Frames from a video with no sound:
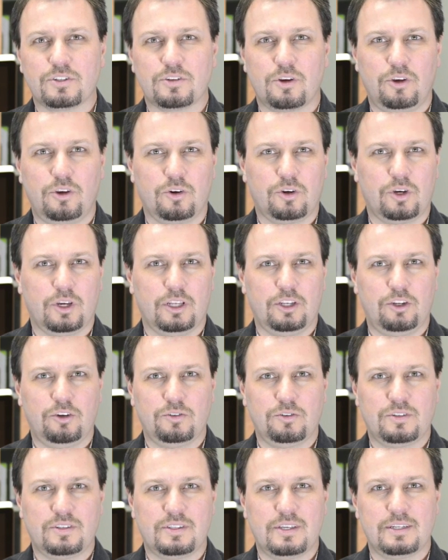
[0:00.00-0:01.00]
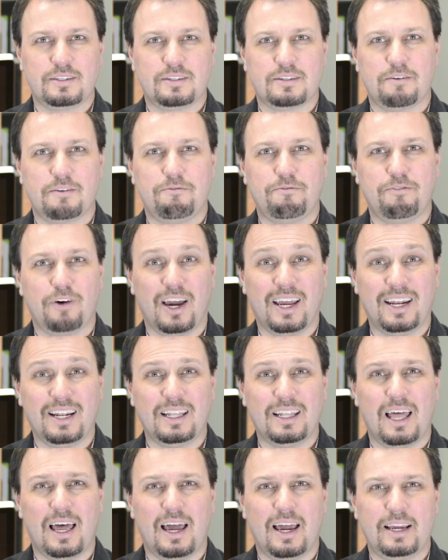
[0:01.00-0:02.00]
so you can use this to
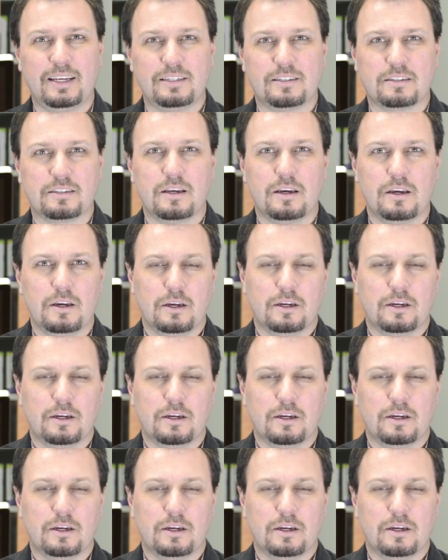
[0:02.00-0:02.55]
finalize